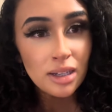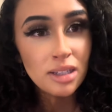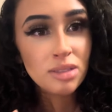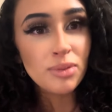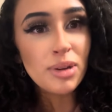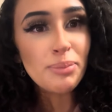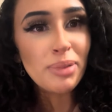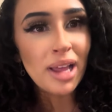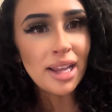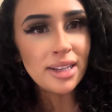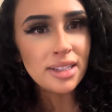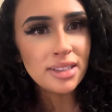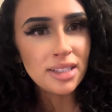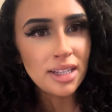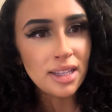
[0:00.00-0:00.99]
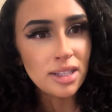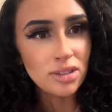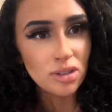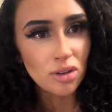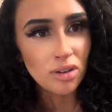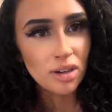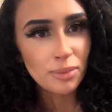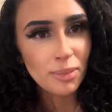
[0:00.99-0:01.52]
Because we planned to see the
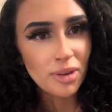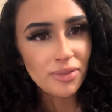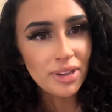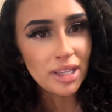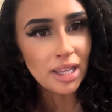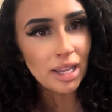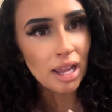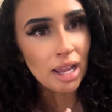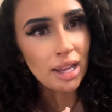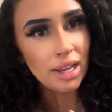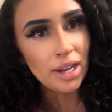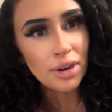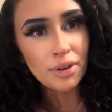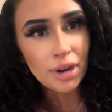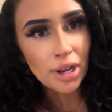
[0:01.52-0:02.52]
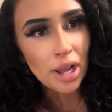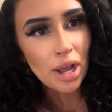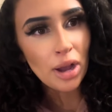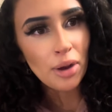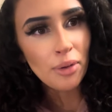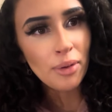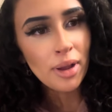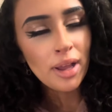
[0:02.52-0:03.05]
Joker movie like a year
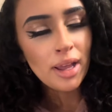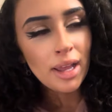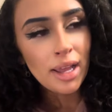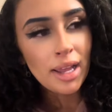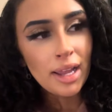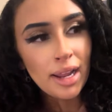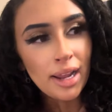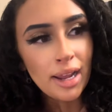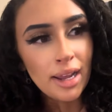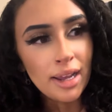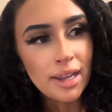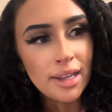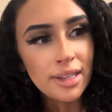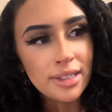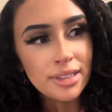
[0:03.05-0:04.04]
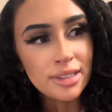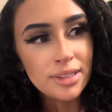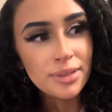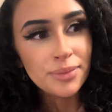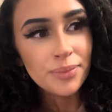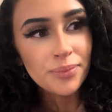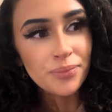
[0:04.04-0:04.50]
ago, and